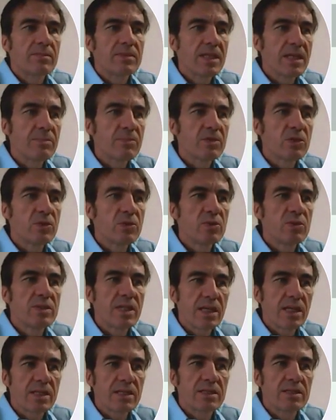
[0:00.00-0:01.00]
Team 2,
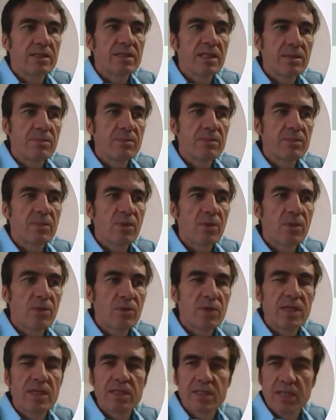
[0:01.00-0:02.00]
take this. Team
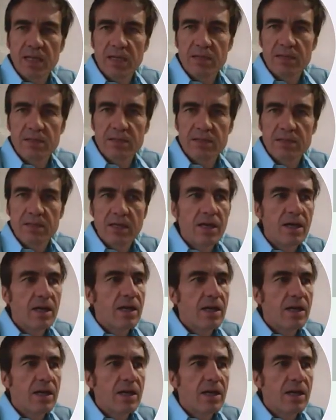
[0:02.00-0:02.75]
3, take this.